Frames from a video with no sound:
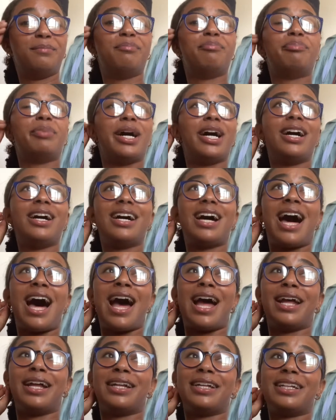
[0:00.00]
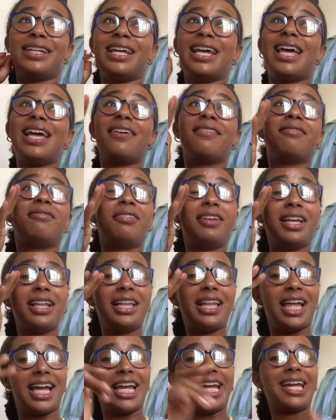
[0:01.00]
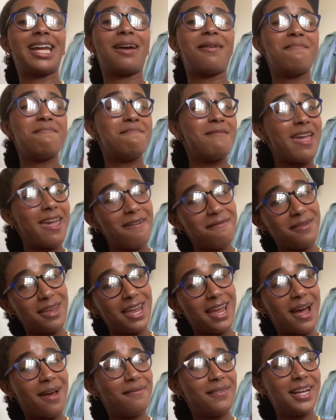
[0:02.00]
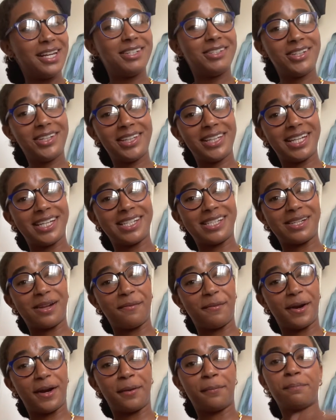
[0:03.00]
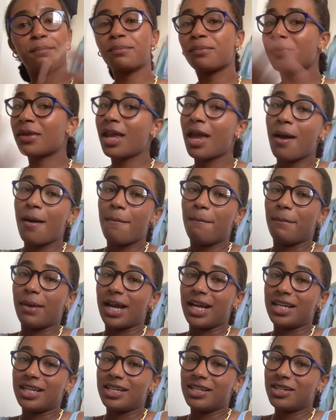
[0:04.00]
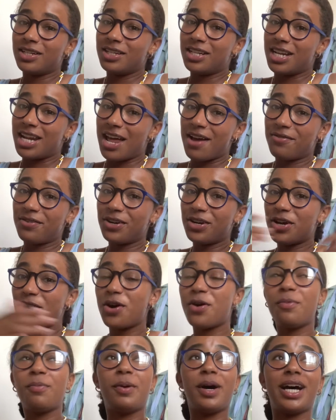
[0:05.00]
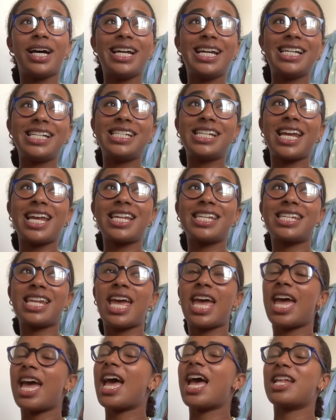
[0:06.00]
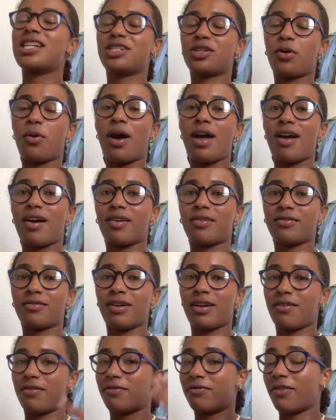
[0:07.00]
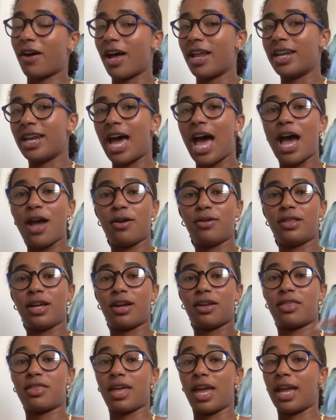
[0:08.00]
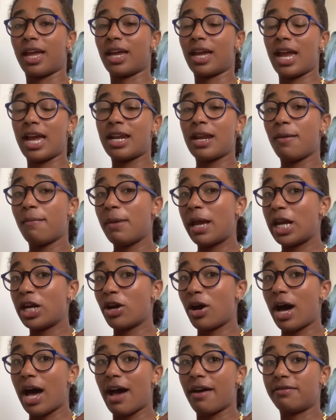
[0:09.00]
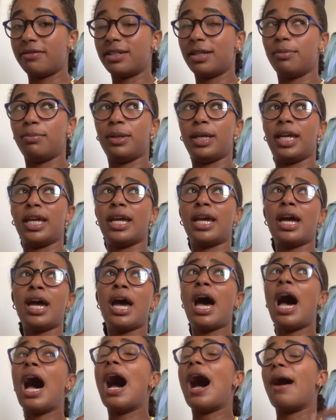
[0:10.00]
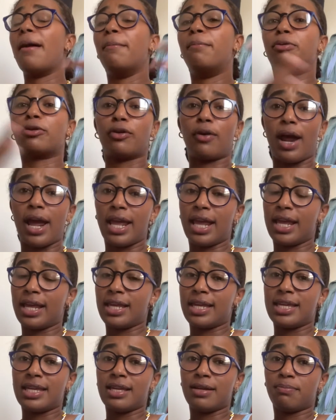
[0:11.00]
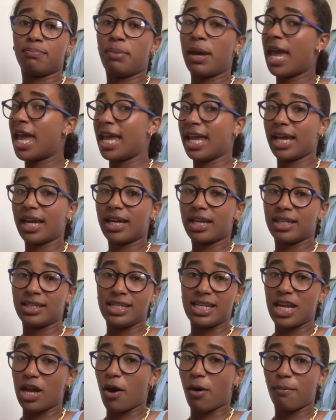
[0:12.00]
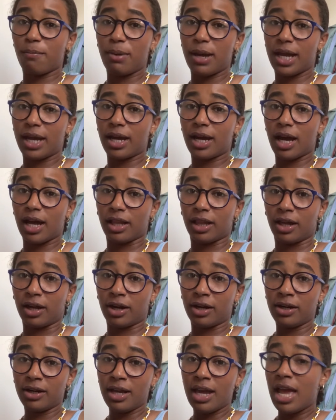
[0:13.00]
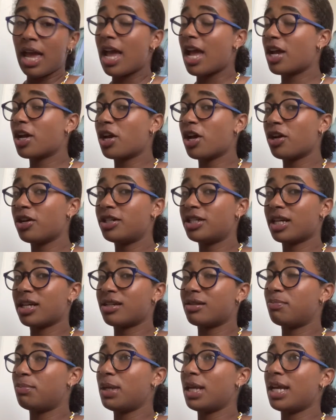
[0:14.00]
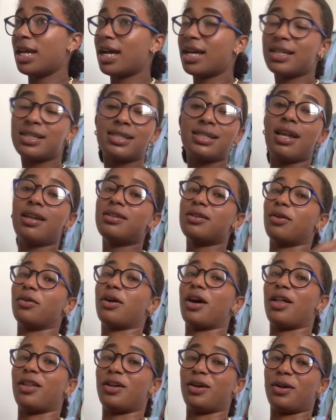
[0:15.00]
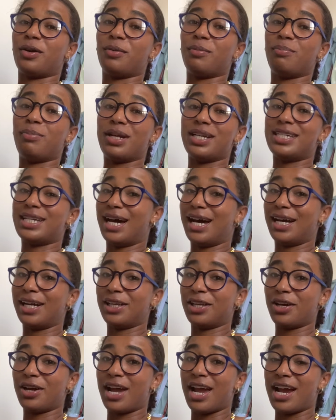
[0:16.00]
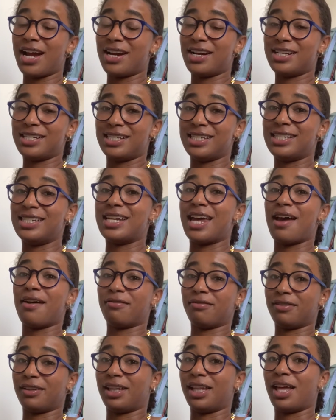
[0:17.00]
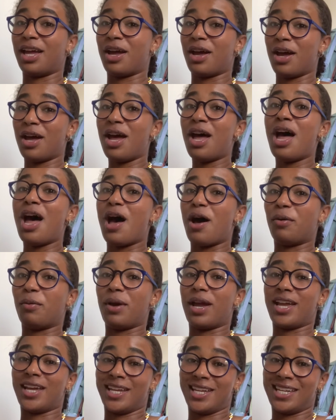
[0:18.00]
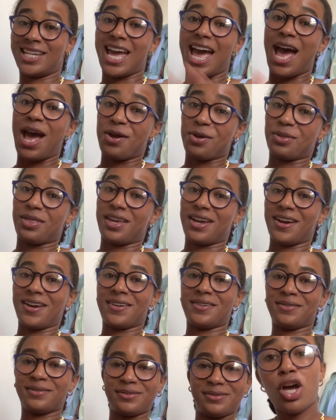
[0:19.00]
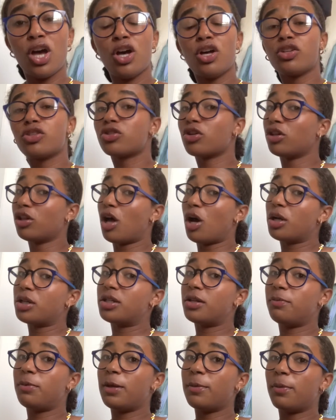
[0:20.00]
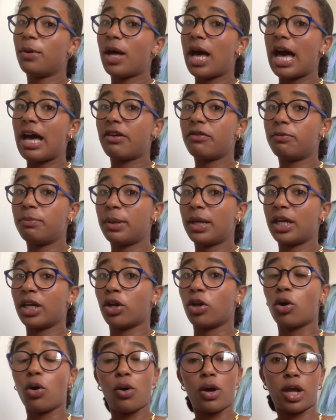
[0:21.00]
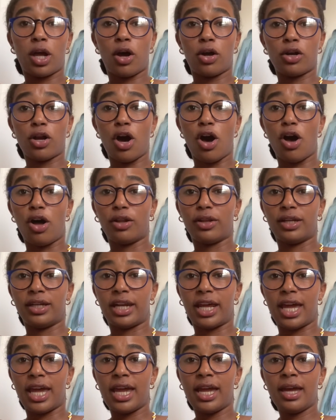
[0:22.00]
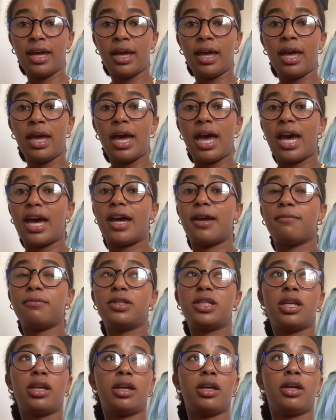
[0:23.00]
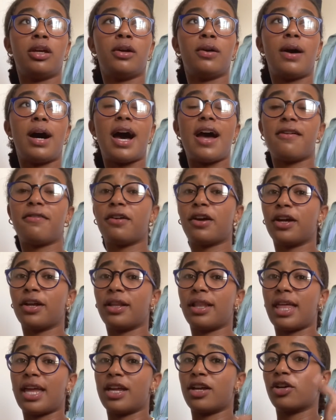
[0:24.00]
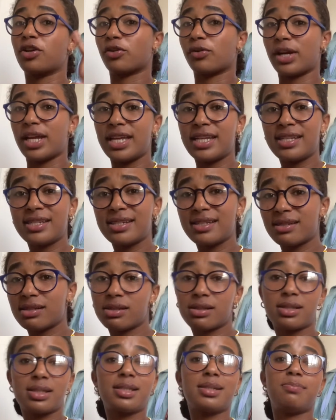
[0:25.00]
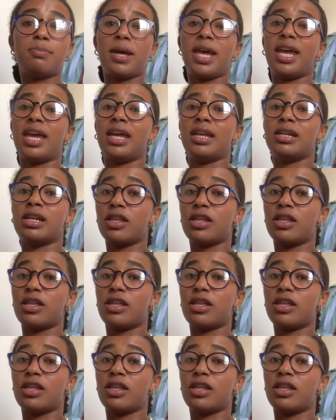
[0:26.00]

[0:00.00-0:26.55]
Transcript: but I feel like maybe I might do this summer. You never know, but it's quite a fun out there thing, and it may not have to be a bright pink, neon pink color. It could just be a subtle color, but dyeing your hair is definitely a way to get out there. So lots of people have been going on holiday to, I've heard, like Greece, Spain.